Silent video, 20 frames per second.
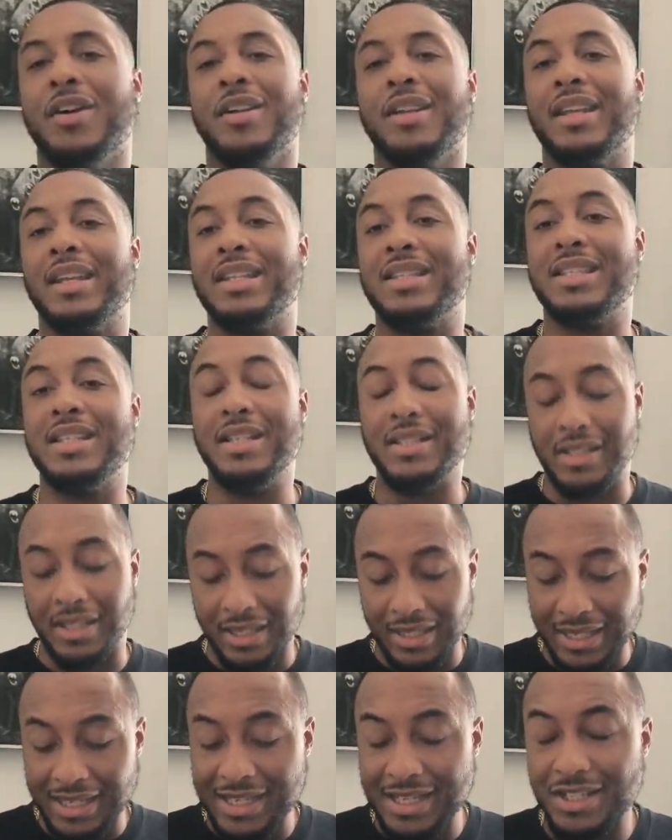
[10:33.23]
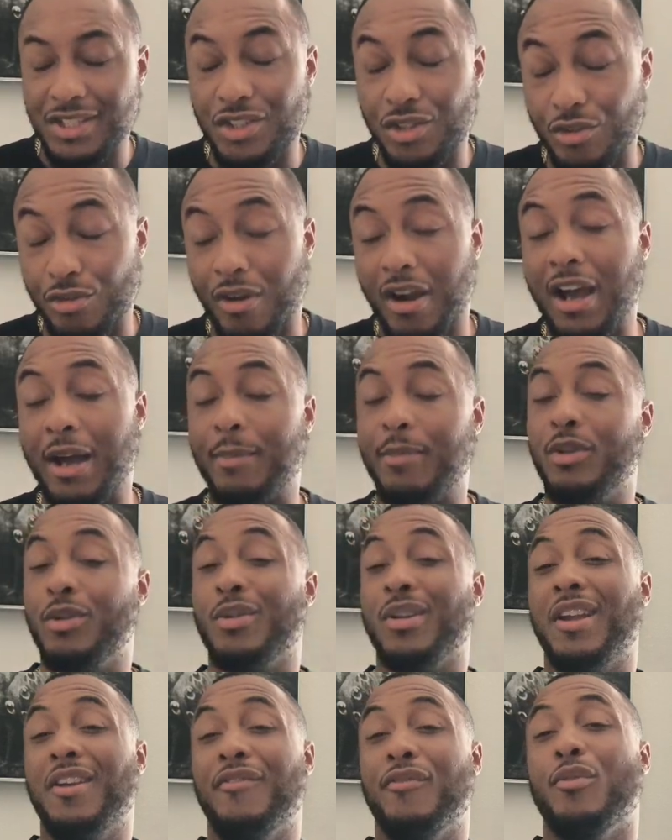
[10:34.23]
call it a season. Each drop
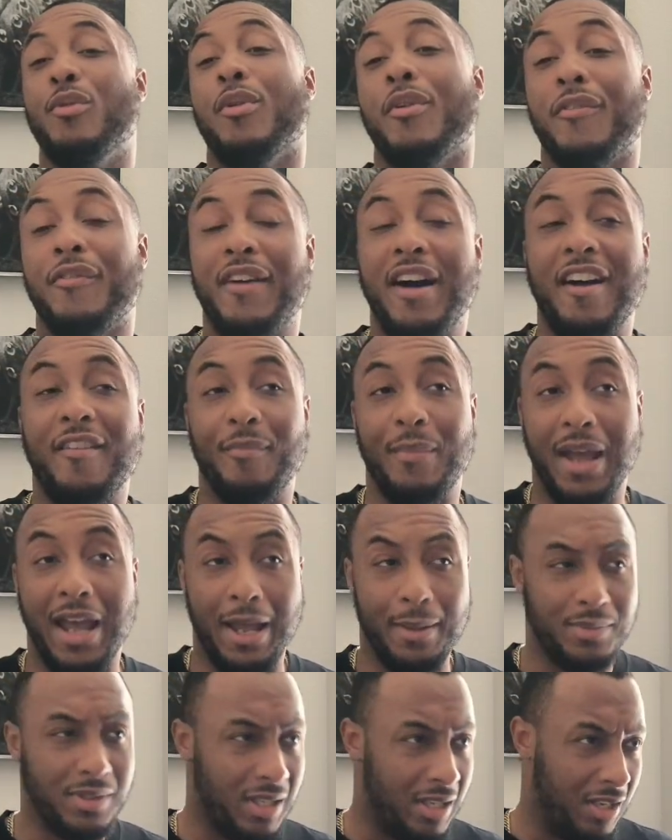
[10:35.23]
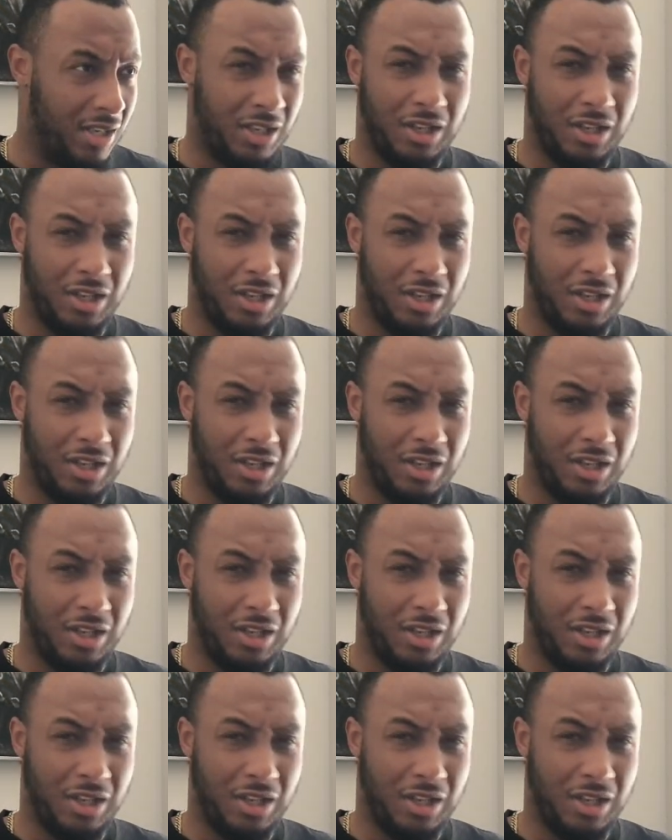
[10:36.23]
you'll get 4 or 5 maps.